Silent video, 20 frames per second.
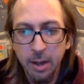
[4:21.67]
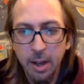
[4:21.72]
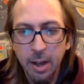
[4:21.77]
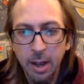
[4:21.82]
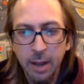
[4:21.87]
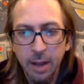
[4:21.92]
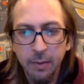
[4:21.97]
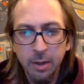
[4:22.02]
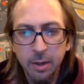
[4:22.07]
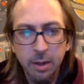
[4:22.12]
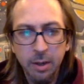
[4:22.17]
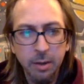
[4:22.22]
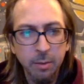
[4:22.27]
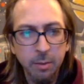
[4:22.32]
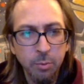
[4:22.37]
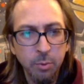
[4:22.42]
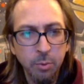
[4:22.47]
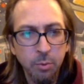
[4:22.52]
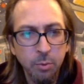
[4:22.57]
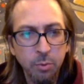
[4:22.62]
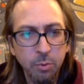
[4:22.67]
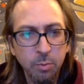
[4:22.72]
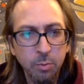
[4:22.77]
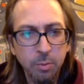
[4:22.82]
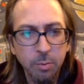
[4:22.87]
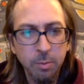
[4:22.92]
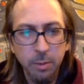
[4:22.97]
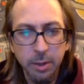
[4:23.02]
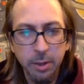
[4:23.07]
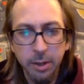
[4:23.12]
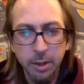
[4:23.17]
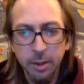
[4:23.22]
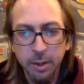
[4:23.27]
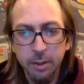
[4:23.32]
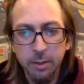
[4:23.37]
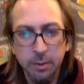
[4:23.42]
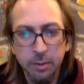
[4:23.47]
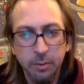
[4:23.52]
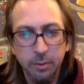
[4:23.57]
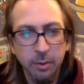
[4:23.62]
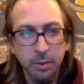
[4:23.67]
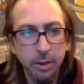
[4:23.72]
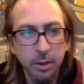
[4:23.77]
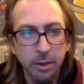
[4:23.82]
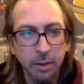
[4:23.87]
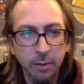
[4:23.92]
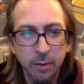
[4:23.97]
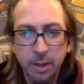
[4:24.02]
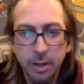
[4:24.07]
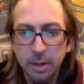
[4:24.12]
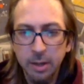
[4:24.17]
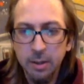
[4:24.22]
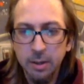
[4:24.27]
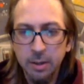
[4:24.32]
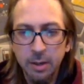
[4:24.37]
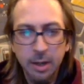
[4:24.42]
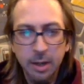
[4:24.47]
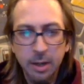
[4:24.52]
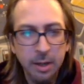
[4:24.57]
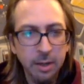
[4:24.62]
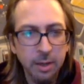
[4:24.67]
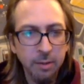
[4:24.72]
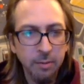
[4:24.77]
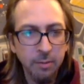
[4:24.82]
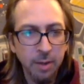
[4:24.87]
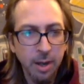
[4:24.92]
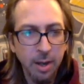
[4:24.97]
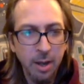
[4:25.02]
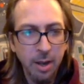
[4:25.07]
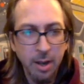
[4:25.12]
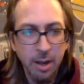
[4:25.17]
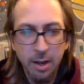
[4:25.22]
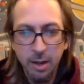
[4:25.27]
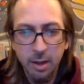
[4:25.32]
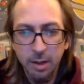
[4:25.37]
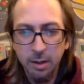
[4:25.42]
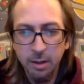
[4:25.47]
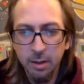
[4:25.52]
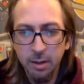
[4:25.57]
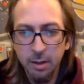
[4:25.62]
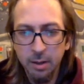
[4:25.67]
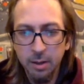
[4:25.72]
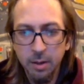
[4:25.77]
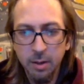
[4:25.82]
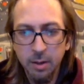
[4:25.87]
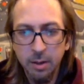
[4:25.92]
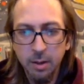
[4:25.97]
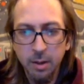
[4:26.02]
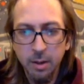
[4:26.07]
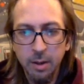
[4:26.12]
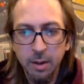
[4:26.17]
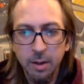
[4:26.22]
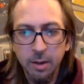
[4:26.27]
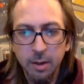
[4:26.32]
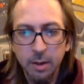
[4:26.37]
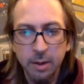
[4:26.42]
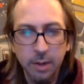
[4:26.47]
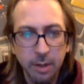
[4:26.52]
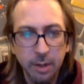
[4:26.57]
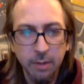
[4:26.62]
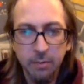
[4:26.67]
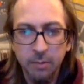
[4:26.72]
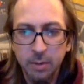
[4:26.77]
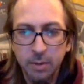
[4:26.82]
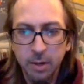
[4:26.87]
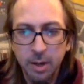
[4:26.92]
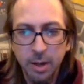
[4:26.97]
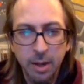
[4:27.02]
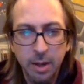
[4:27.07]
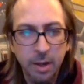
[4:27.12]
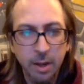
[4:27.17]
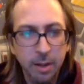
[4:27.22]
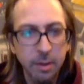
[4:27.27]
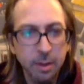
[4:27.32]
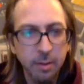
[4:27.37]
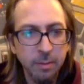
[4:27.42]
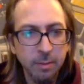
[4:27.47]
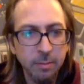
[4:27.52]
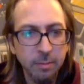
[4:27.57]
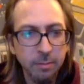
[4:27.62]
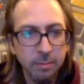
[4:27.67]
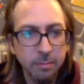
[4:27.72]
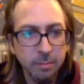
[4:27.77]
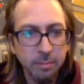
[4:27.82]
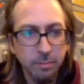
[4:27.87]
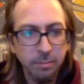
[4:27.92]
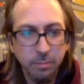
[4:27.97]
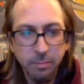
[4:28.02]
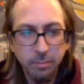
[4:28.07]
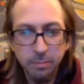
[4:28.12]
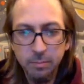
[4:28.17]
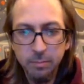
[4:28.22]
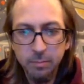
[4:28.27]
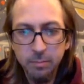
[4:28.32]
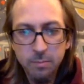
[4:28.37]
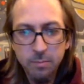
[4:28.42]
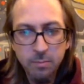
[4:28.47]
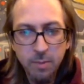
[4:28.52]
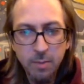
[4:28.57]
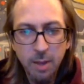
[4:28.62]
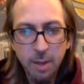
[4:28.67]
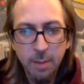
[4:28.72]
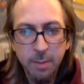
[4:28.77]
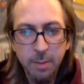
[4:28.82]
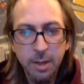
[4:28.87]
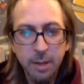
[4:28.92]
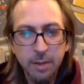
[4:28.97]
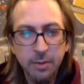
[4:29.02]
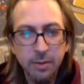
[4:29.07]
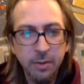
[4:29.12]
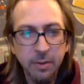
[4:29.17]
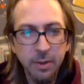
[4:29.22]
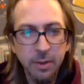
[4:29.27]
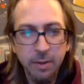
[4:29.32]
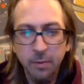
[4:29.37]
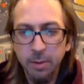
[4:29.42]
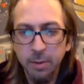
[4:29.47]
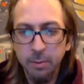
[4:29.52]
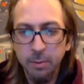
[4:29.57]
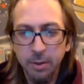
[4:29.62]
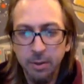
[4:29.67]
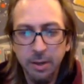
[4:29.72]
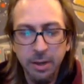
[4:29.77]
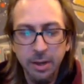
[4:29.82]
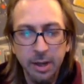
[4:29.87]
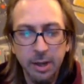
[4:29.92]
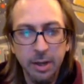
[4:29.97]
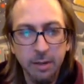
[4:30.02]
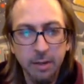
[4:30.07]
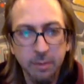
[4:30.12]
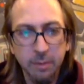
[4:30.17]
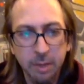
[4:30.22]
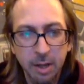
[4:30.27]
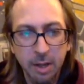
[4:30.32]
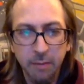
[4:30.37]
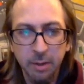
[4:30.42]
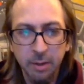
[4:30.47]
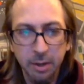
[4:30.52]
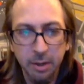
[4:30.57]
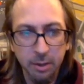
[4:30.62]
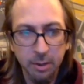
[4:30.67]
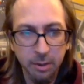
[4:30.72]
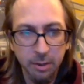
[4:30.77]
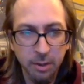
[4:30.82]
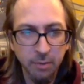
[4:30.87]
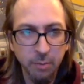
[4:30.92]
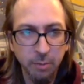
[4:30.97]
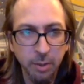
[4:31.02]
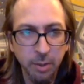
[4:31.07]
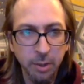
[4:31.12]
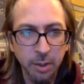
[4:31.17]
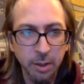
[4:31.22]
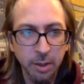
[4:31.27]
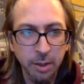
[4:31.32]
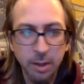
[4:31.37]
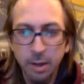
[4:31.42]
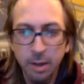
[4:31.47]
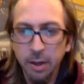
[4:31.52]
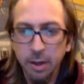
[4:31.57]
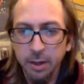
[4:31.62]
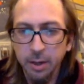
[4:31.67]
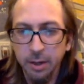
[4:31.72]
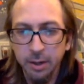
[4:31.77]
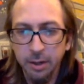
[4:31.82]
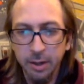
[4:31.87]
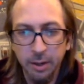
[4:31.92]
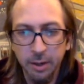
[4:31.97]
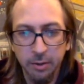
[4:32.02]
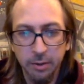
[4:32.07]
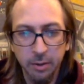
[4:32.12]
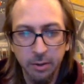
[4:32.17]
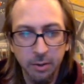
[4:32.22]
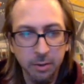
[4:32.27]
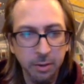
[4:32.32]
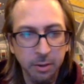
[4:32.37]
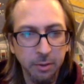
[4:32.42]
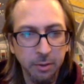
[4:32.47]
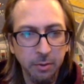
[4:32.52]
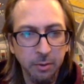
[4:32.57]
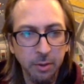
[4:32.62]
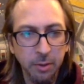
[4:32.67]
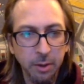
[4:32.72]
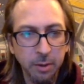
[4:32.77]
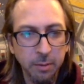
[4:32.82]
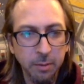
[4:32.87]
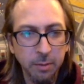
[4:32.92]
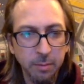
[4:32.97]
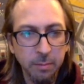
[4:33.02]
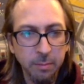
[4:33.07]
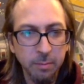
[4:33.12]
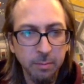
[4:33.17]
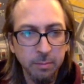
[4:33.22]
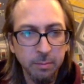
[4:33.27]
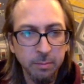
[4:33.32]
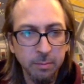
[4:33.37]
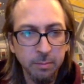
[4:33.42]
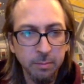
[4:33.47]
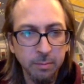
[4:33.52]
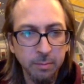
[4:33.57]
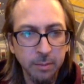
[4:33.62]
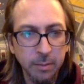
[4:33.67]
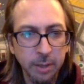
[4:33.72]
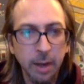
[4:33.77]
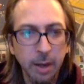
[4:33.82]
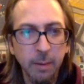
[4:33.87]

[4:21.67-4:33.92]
And then presumably, let's see, if I get to -9, -10, I'm guessing that if I say -11, it'll give me an index error. Let's see. Yeah.